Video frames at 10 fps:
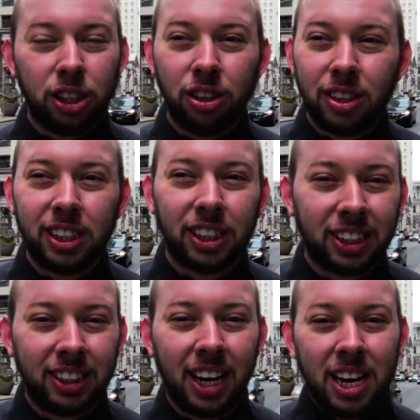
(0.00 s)
You can just
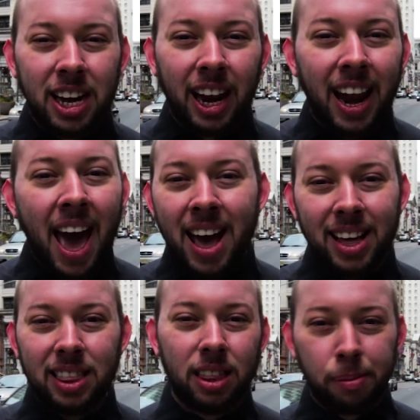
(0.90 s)
let
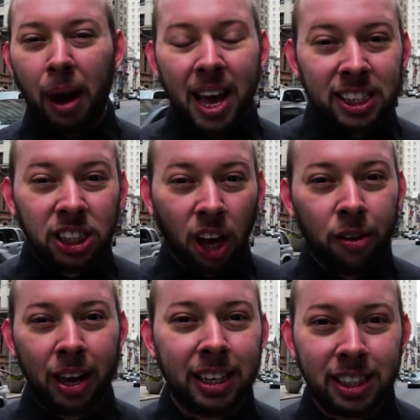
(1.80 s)
the place
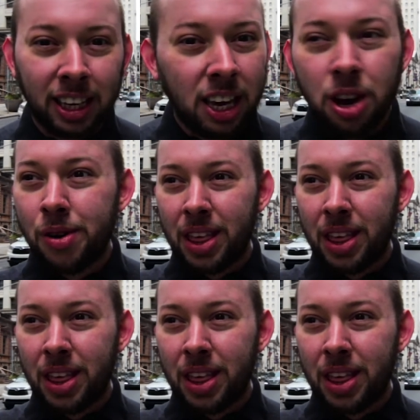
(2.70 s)
soak into you,